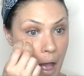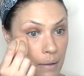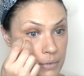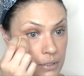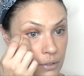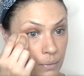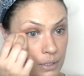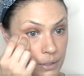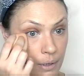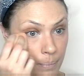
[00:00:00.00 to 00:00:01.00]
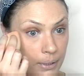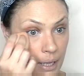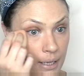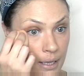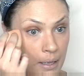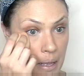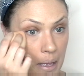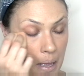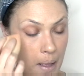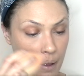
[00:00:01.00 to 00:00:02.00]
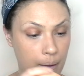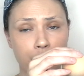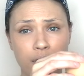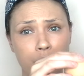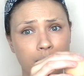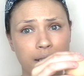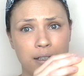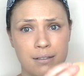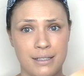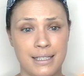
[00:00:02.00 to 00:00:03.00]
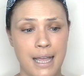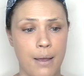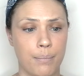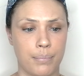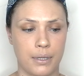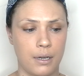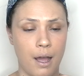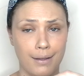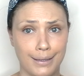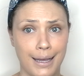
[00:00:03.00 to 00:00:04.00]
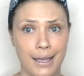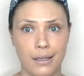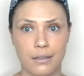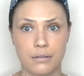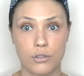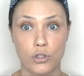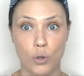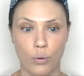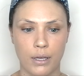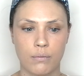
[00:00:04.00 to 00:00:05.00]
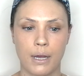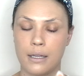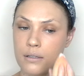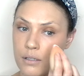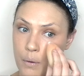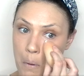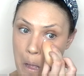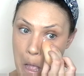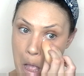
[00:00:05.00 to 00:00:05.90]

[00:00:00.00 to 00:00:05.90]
I'm just going to apply it. Beauty blender is damp, not like soaking wet, so